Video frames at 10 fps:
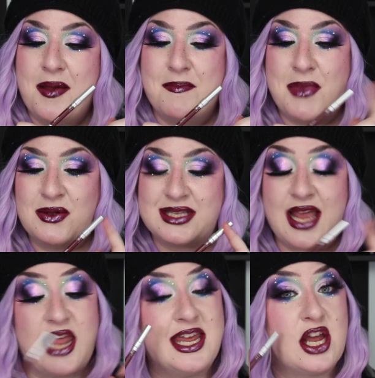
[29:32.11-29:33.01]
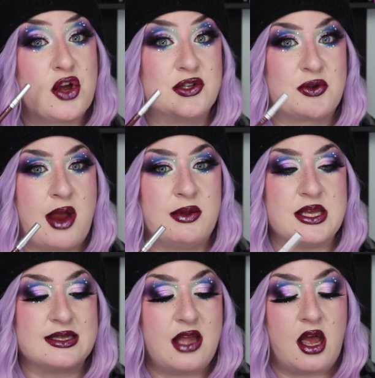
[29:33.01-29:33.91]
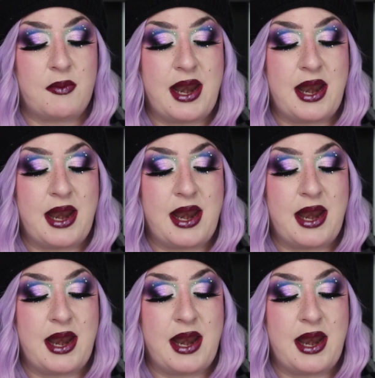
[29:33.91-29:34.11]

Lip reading: Mostly, I think it goes great with this look,